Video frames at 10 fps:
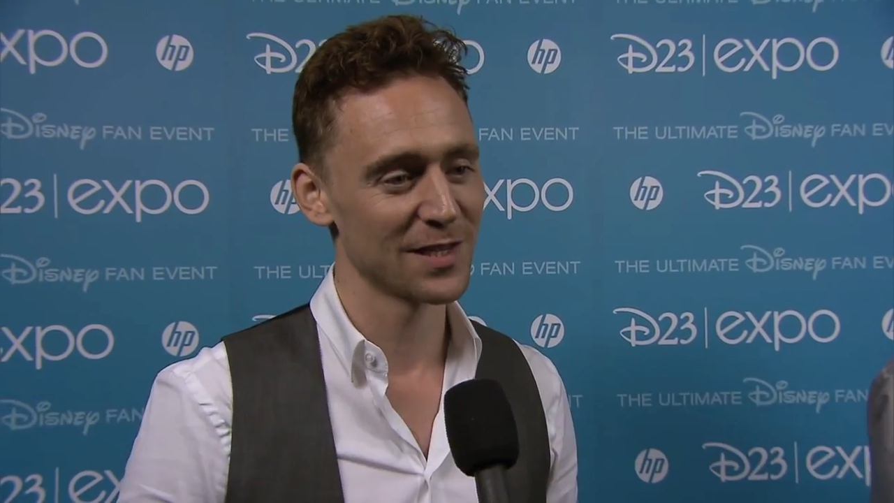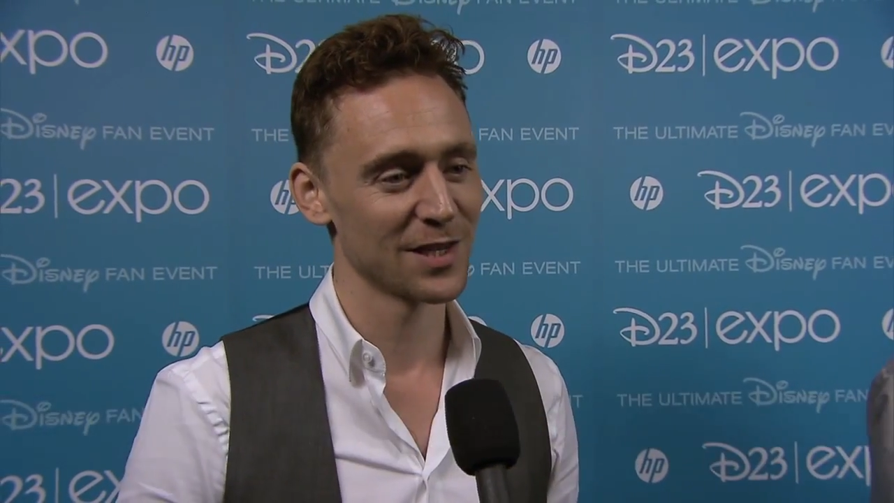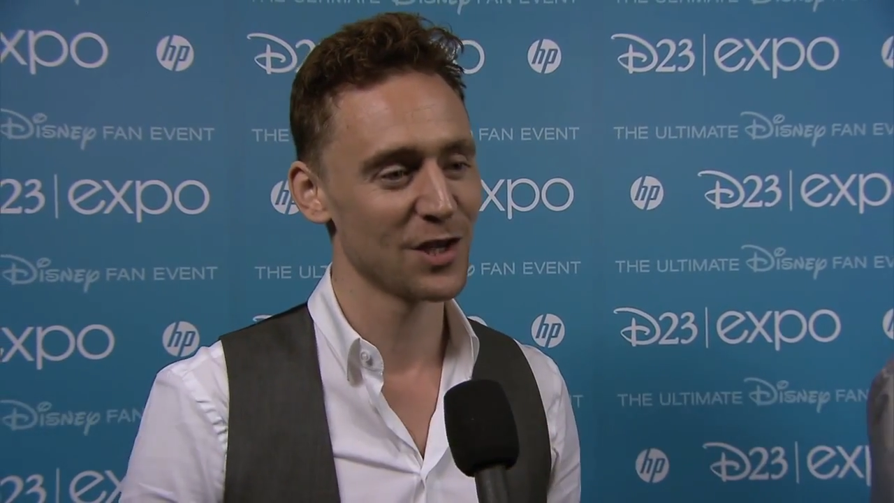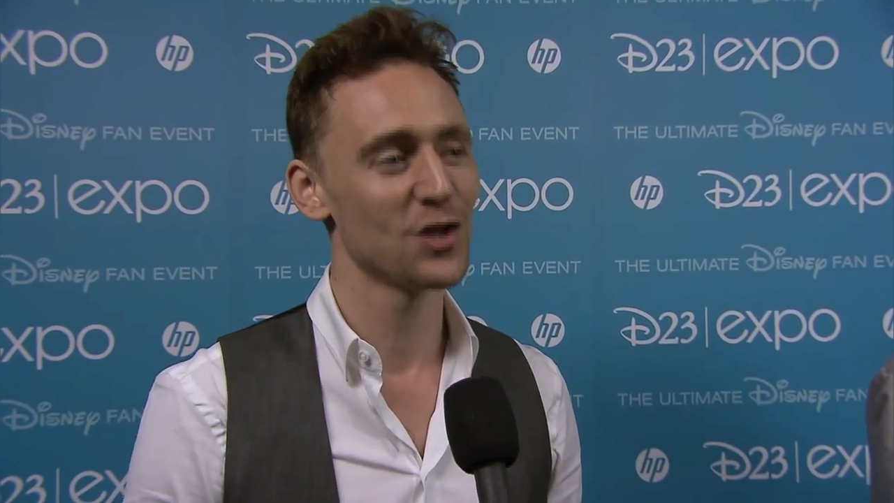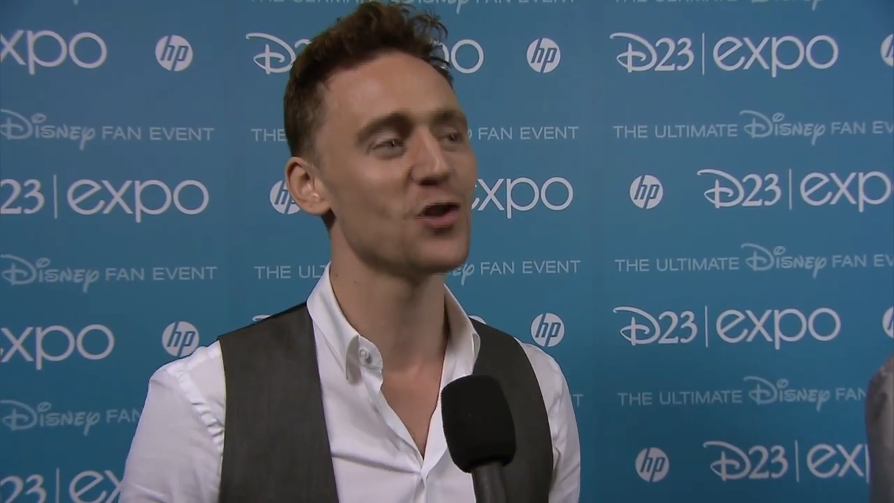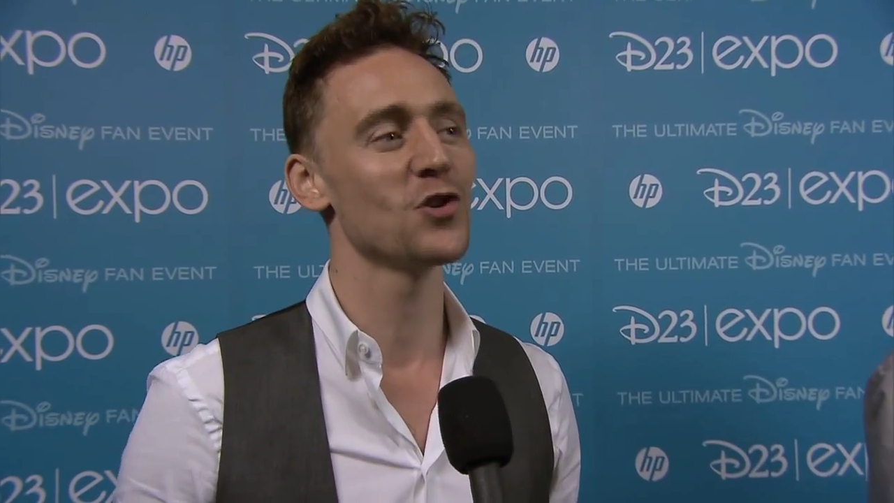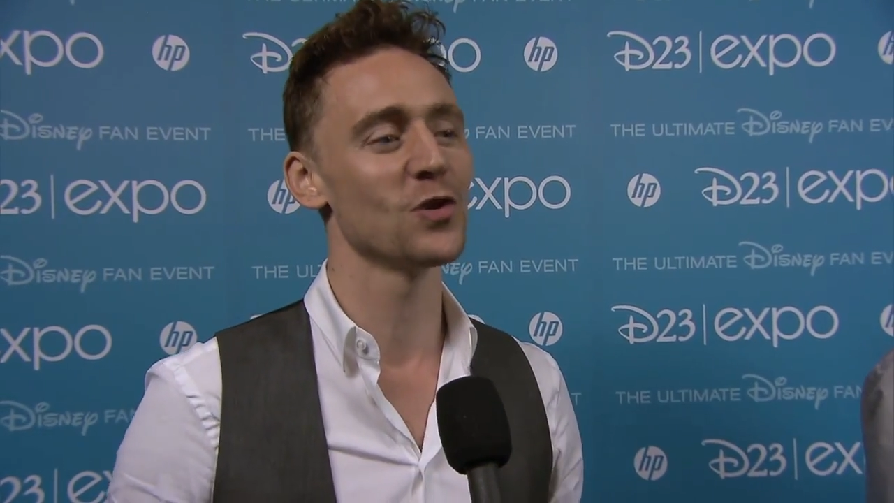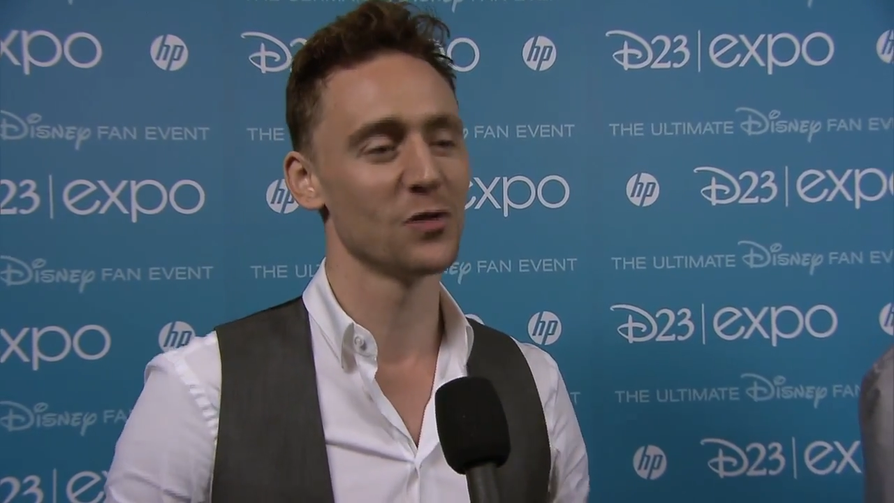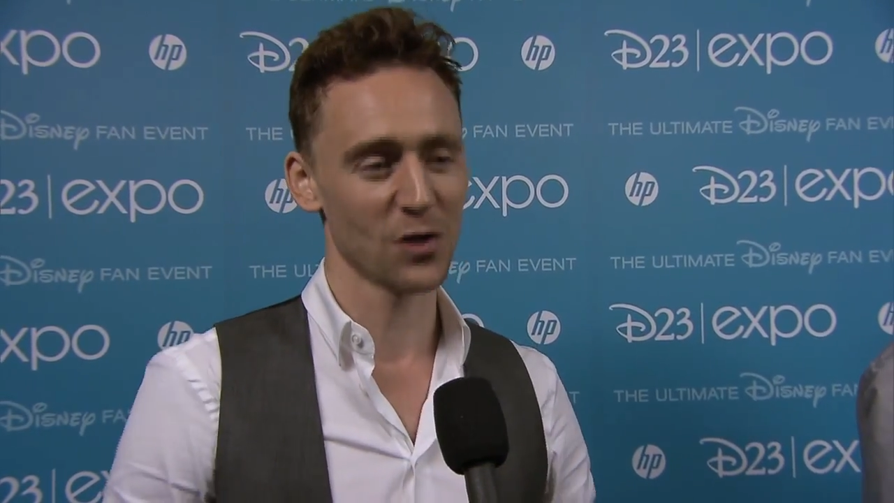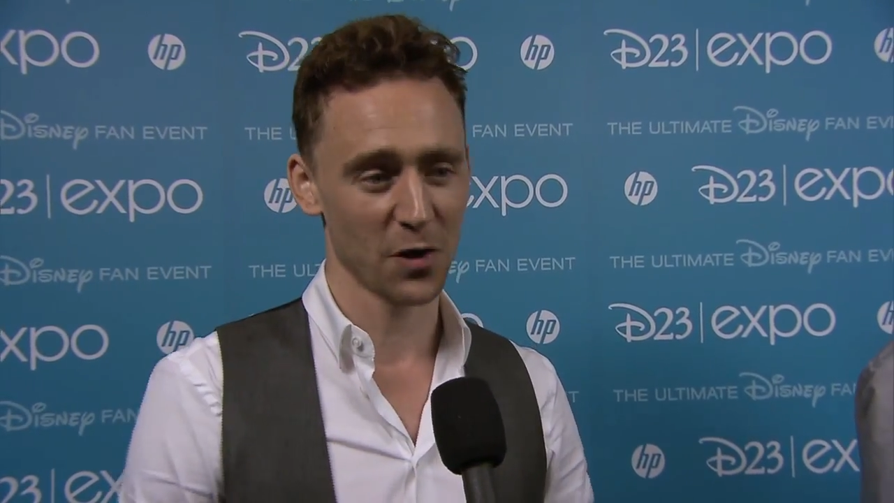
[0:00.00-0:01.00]
is a
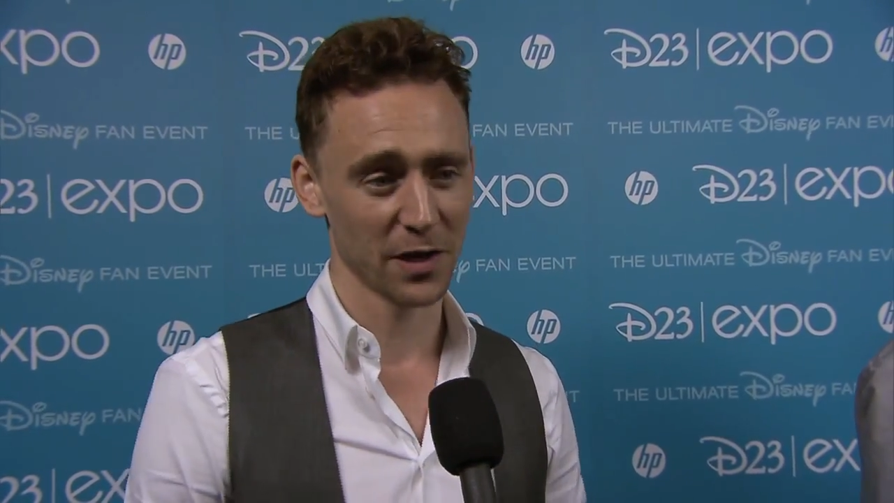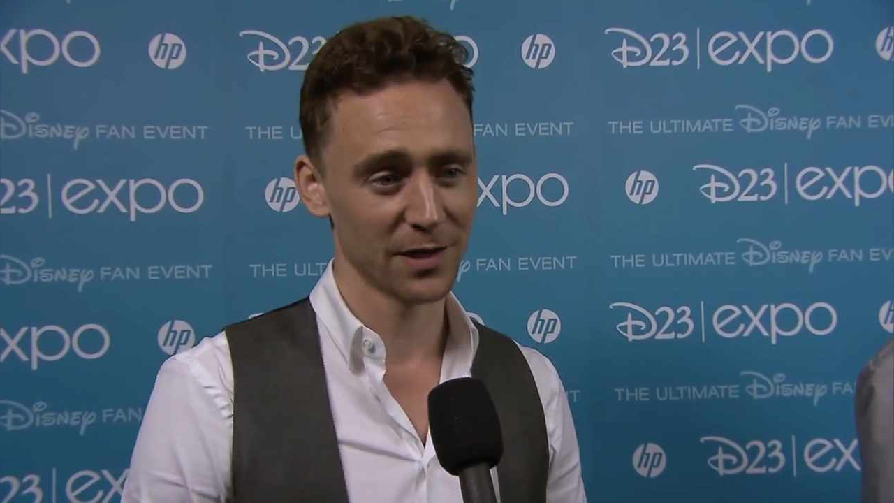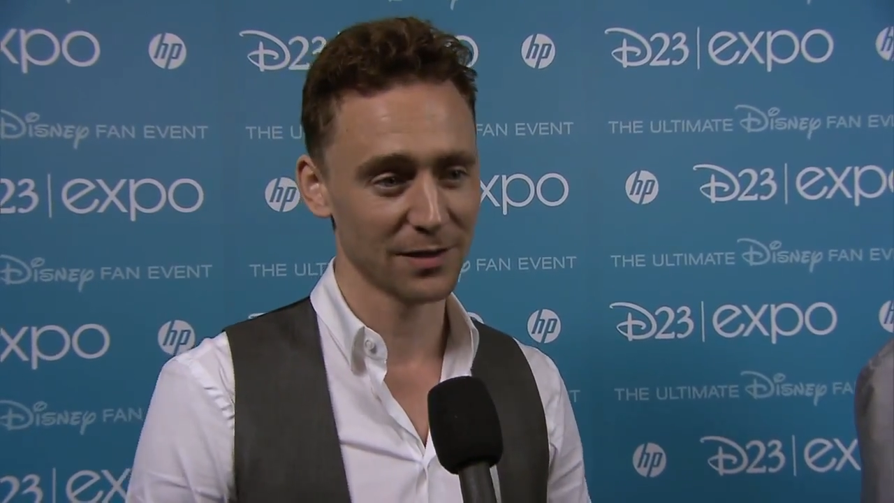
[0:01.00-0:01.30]
huge honor.